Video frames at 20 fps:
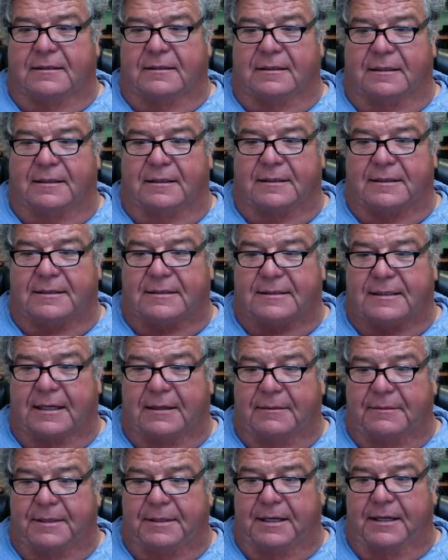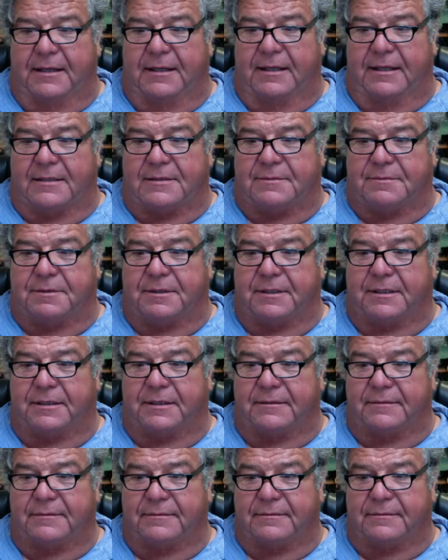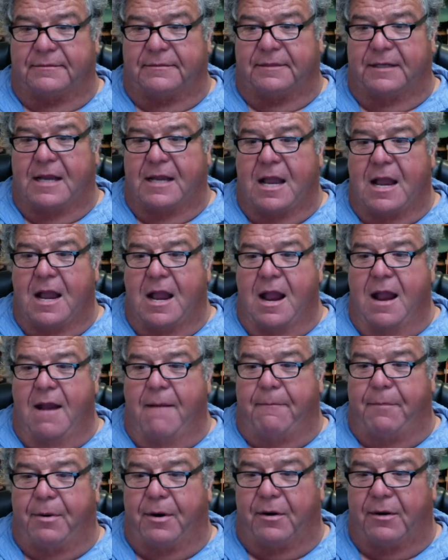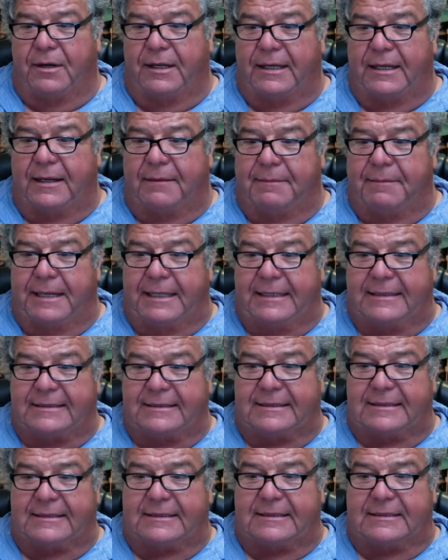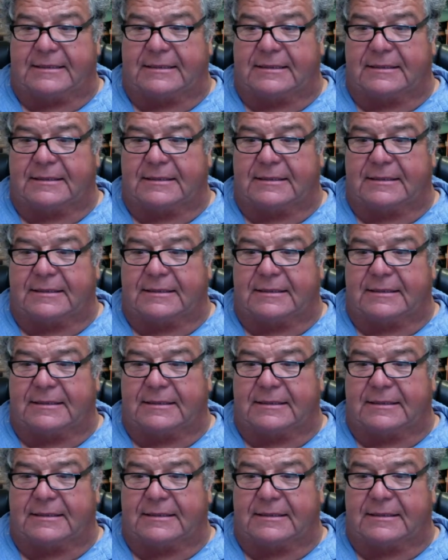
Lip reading: on the same day, that's pretty amazing.